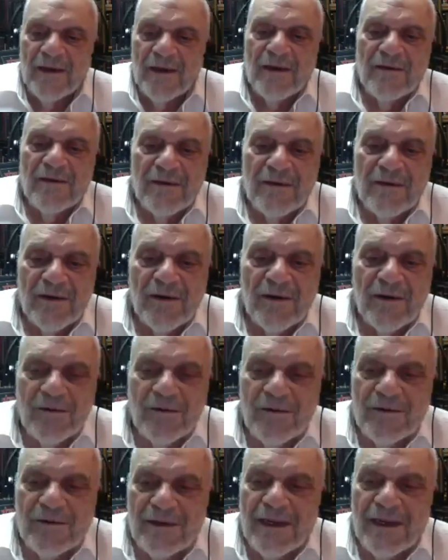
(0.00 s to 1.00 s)
So,
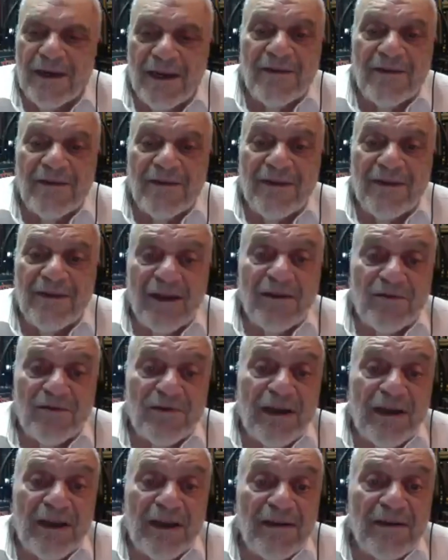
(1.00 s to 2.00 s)
and they
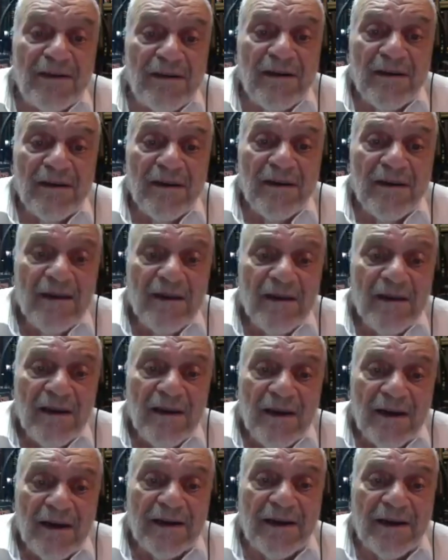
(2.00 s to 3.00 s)
created
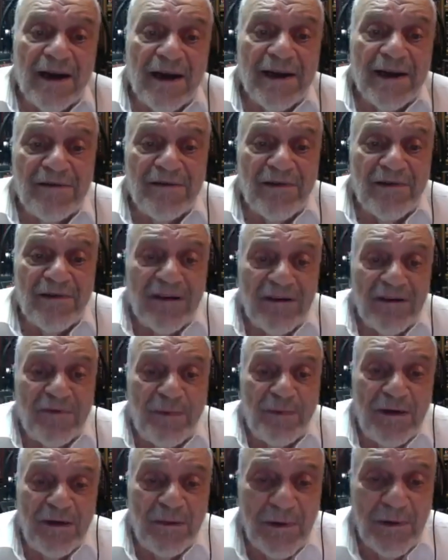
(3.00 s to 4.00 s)
a cadre of
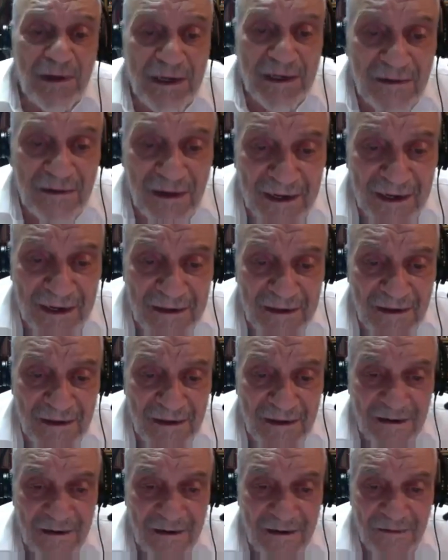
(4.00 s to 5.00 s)
people like that,
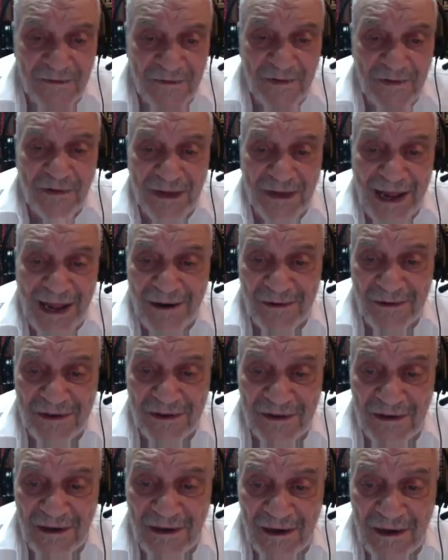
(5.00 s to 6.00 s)
few
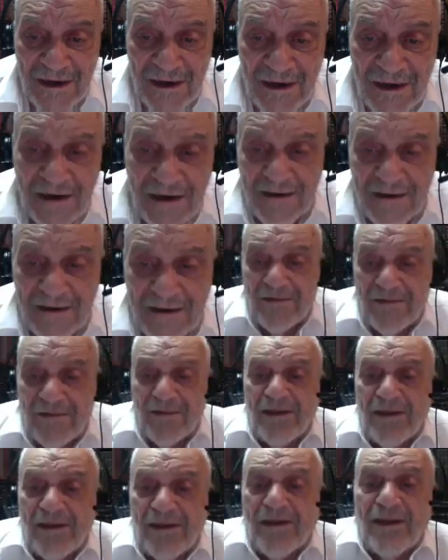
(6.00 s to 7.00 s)
thousand, that
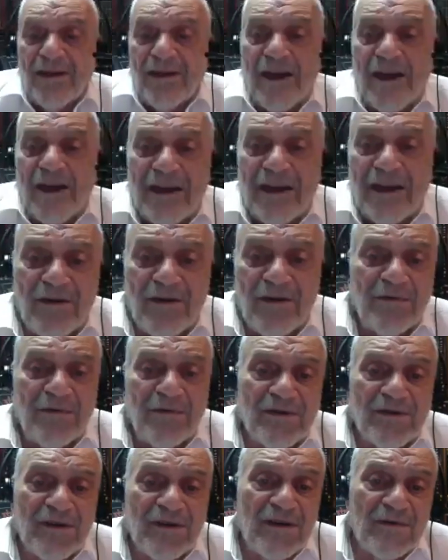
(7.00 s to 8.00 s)
really had
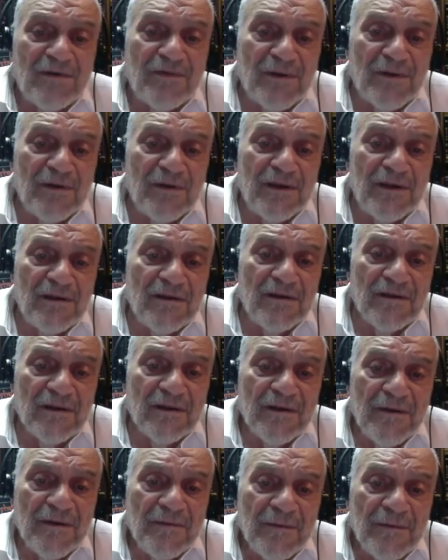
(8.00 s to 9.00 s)
enormous influence
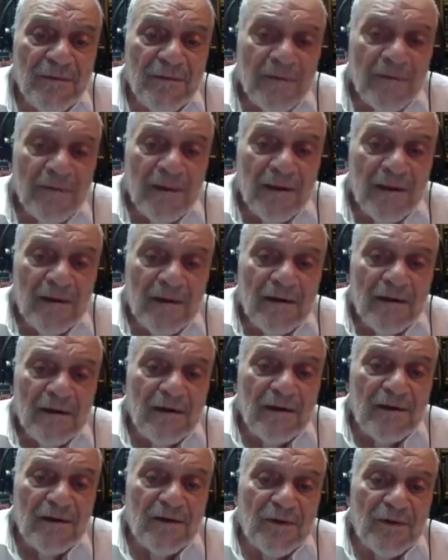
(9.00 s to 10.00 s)

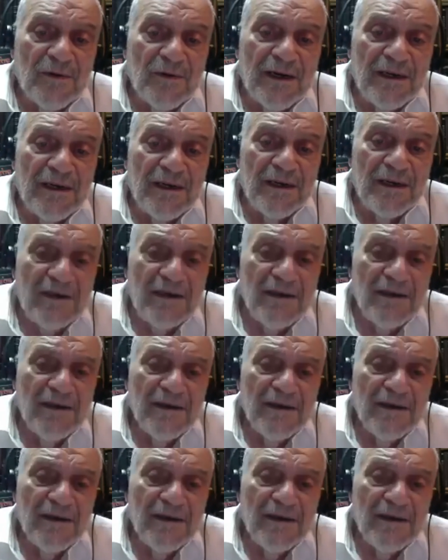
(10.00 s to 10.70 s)
in Lithuania